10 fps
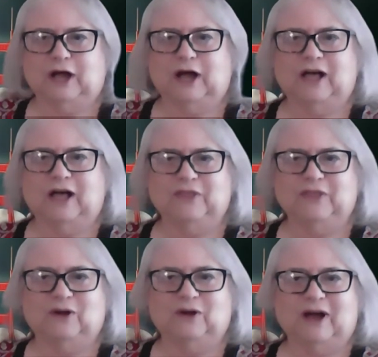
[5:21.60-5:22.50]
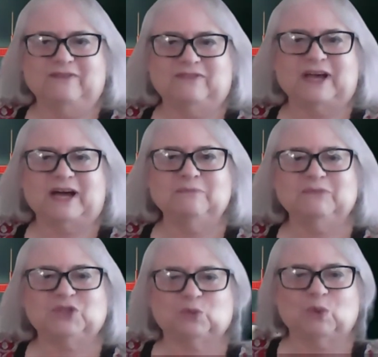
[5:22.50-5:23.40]
Although I have come
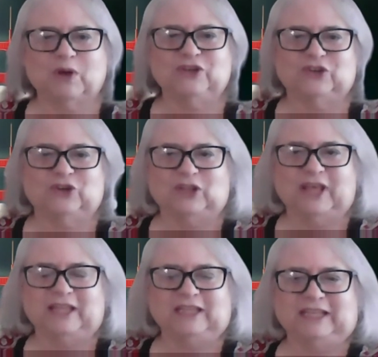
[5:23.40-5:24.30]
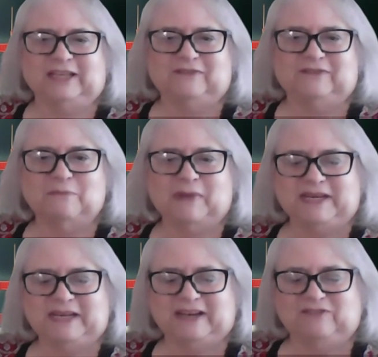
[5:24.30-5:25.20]
to wonder lately if I
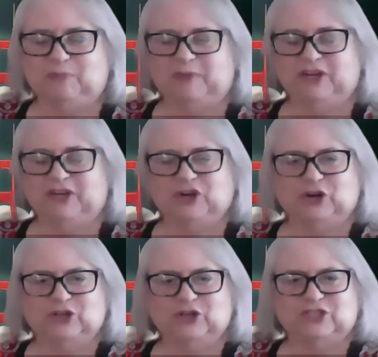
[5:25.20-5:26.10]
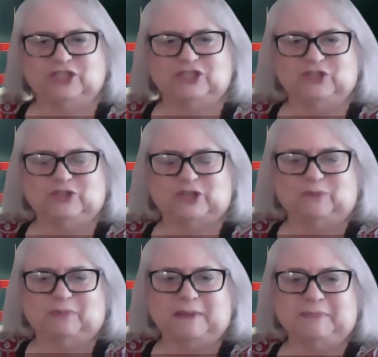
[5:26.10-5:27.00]
might not have been encouraged to do
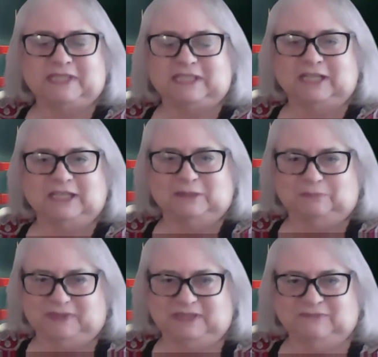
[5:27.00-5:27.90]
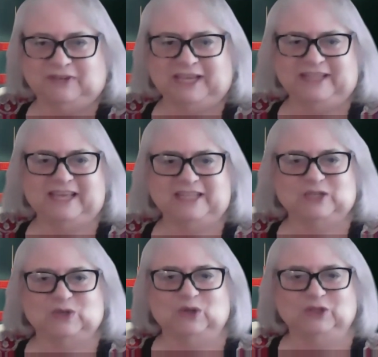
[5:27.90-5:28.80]
so by McNelly, but
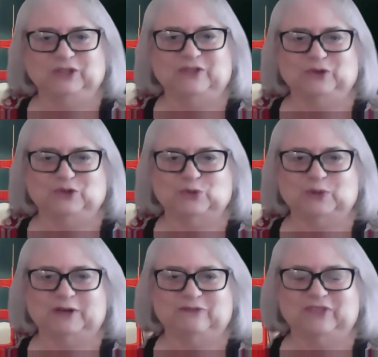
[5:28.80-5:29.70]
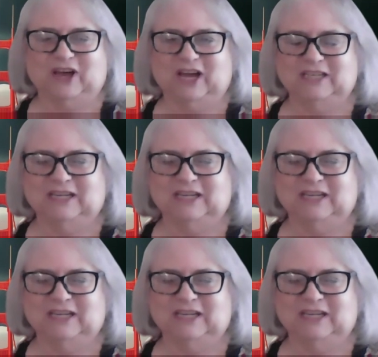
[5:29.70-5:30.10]
that's a whole nother train of thought.